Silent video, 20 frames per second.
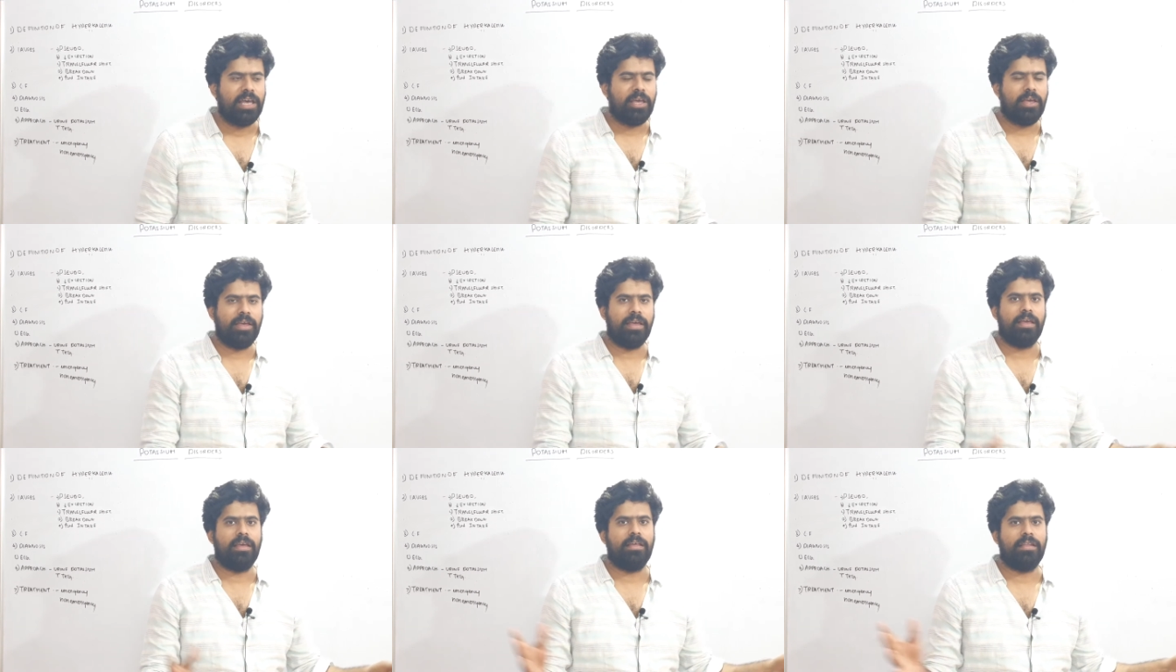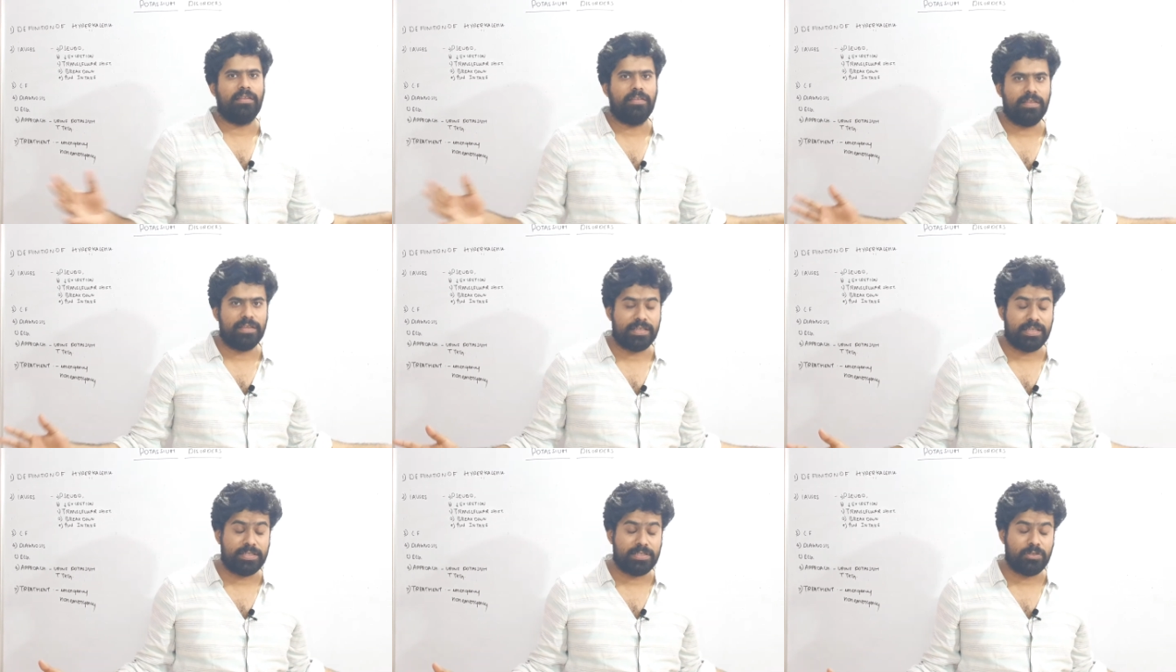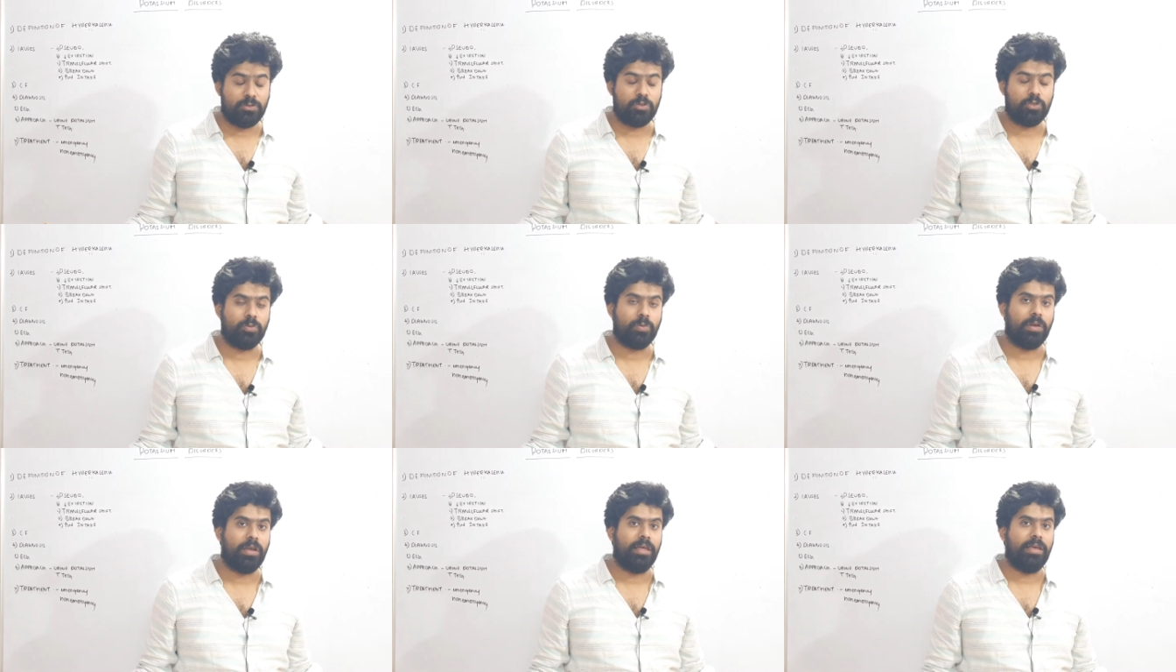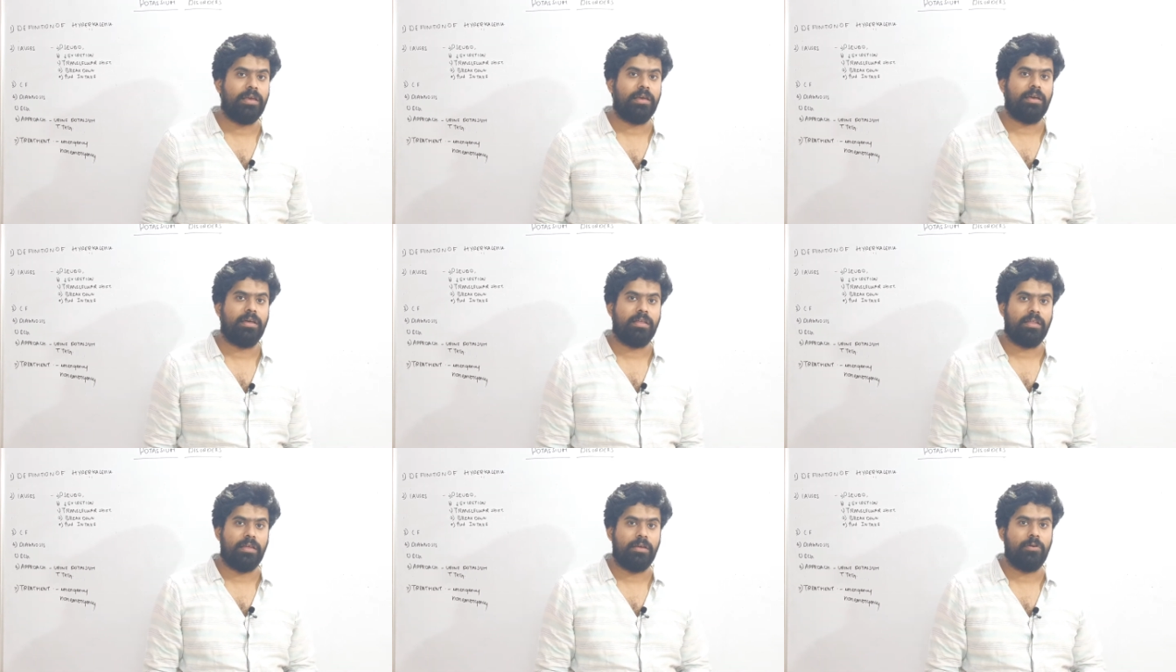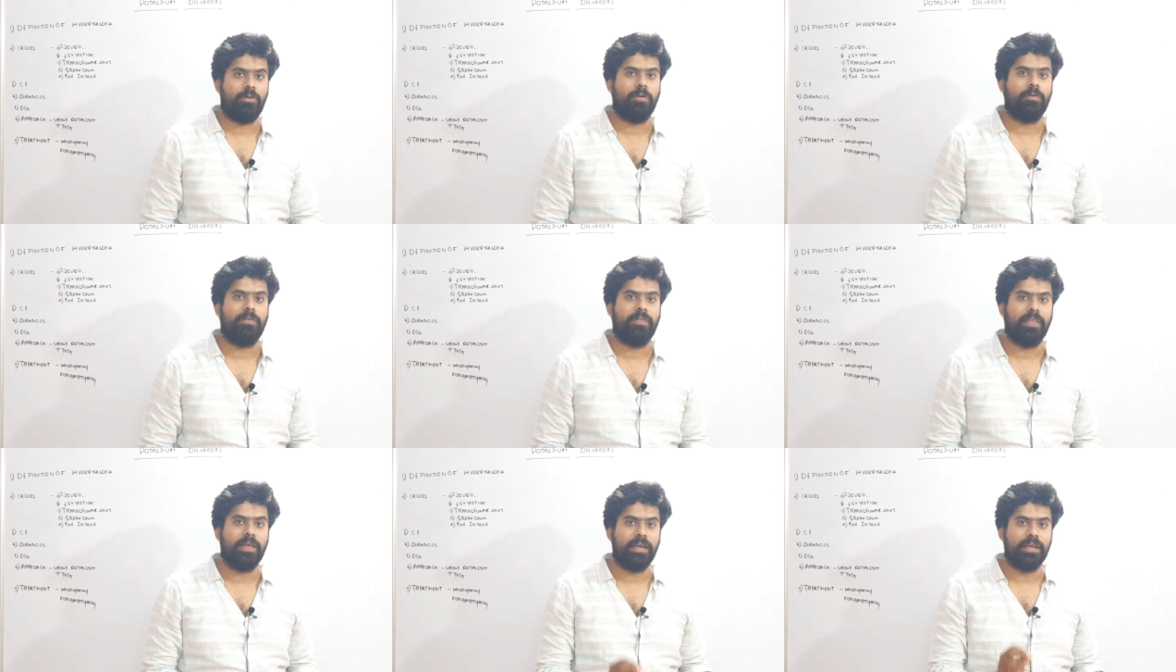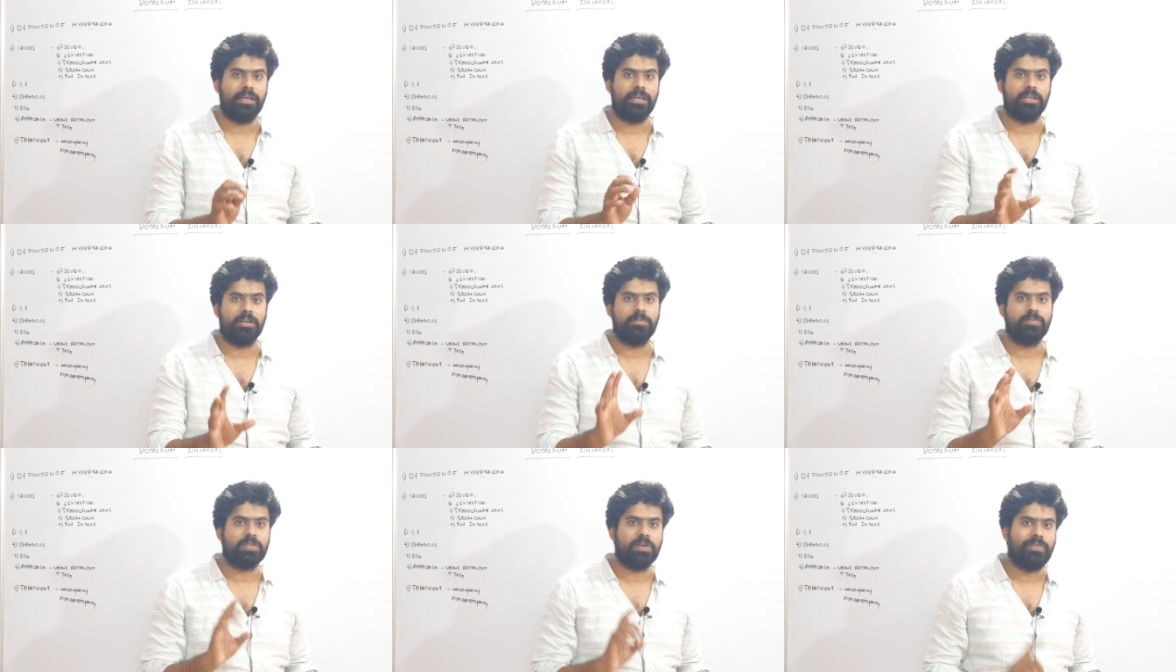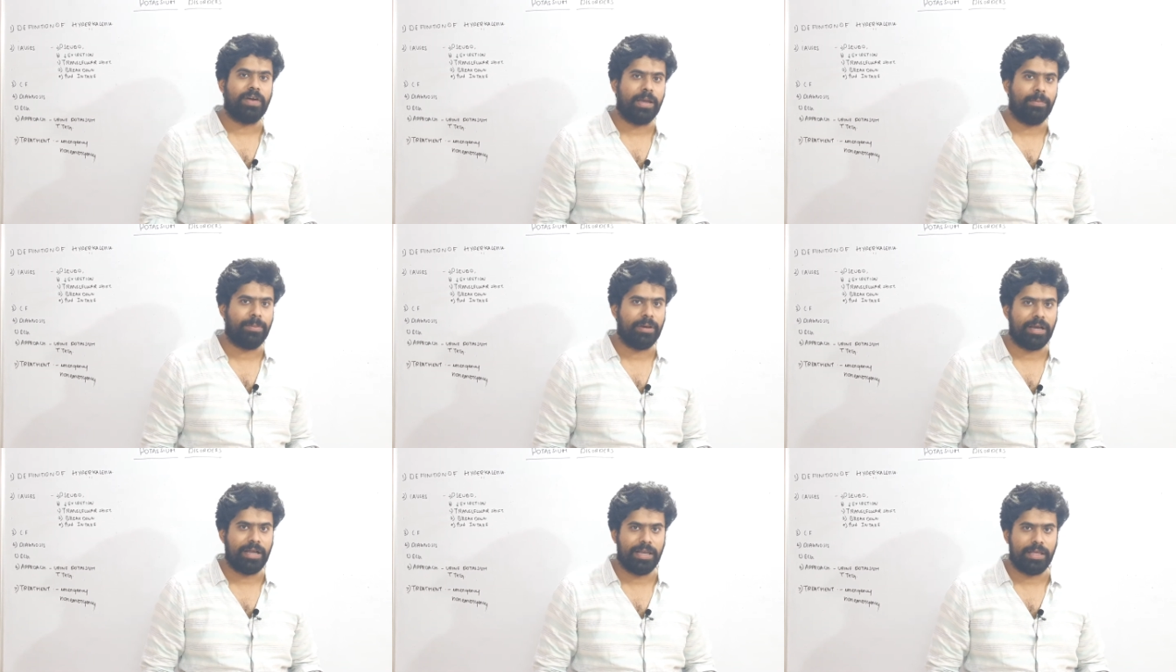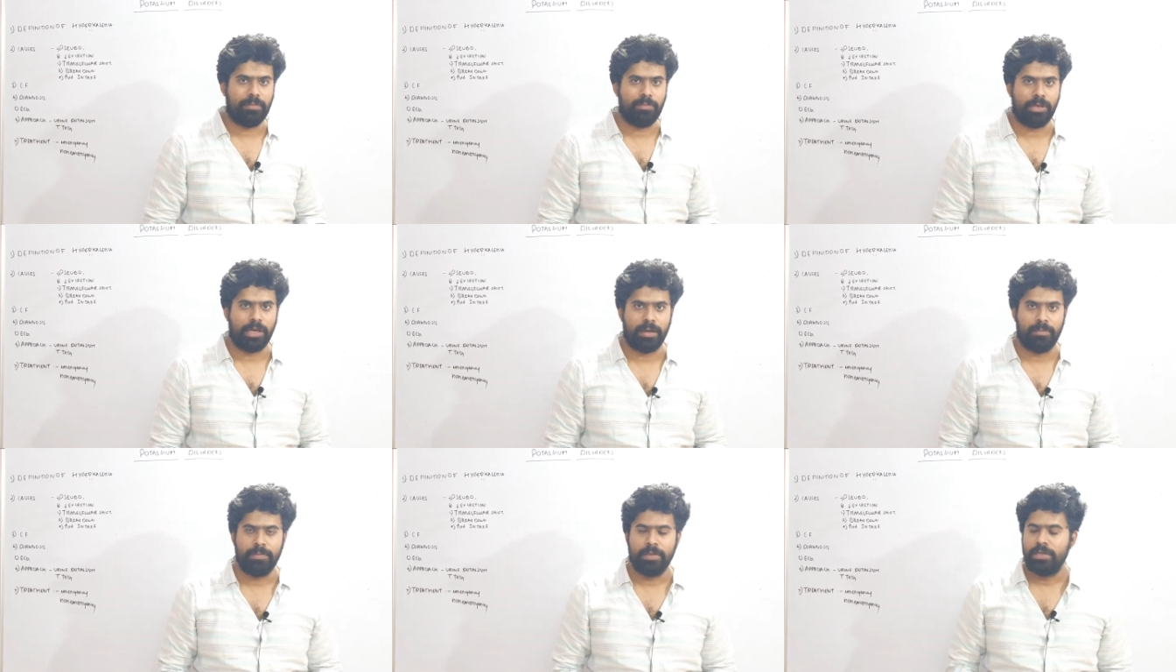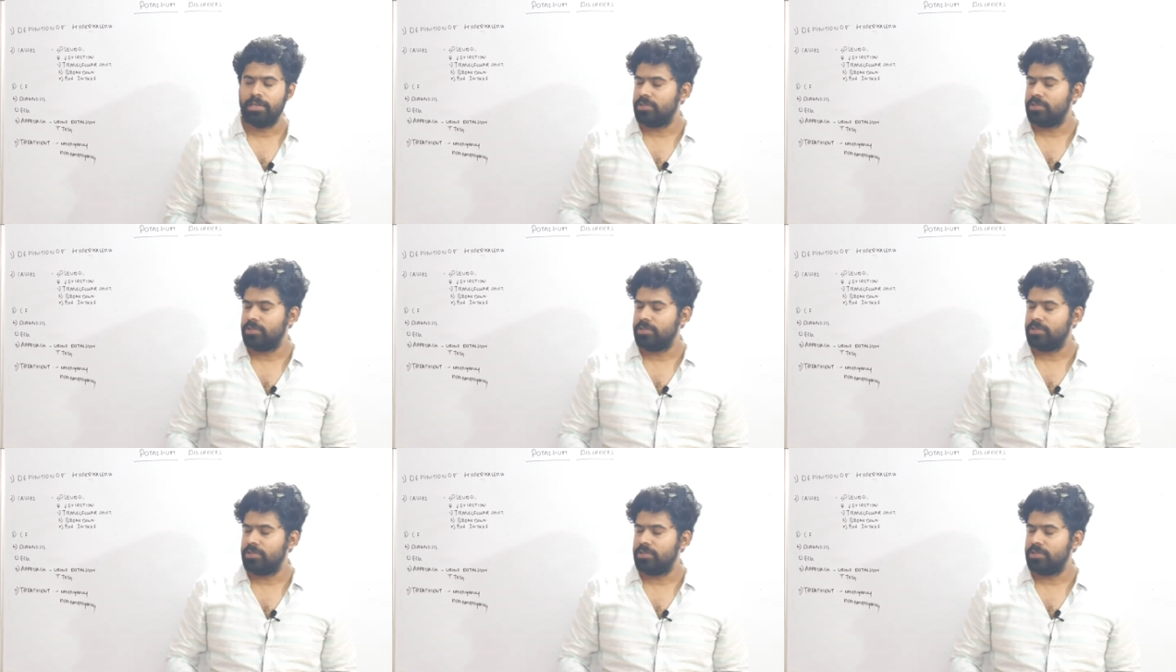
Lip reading: there is usually, you have to think in terms of hyperkalemia.